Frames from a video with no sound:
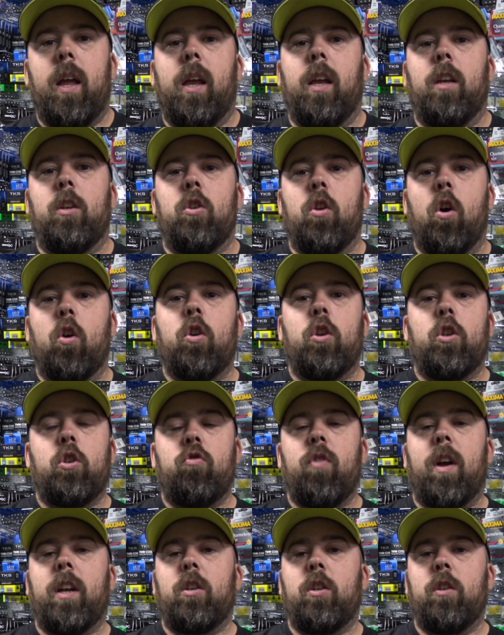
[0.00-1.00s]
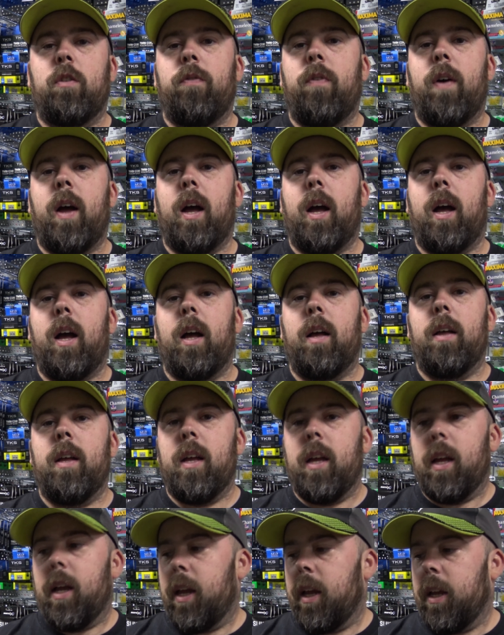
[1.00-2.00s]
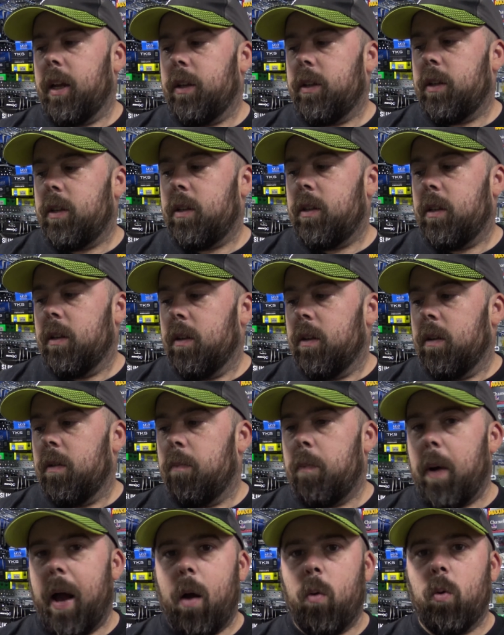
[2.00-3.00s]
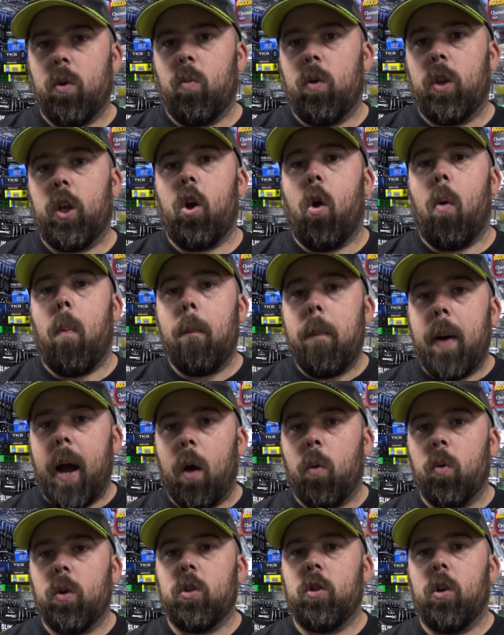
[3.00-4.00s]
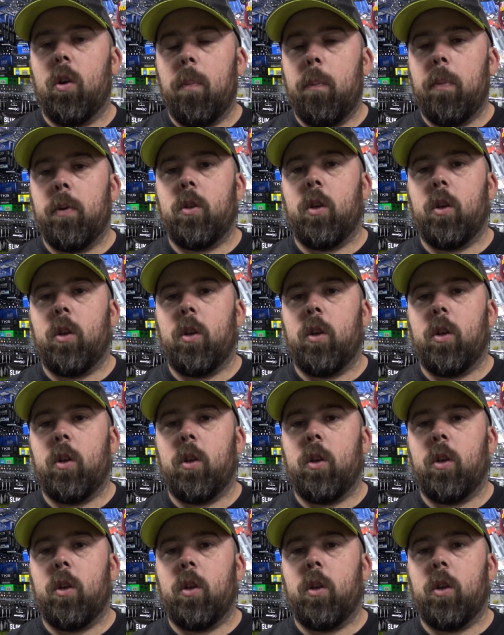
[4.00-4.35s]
It's not going to stretch as far. It's power, what they call powers up.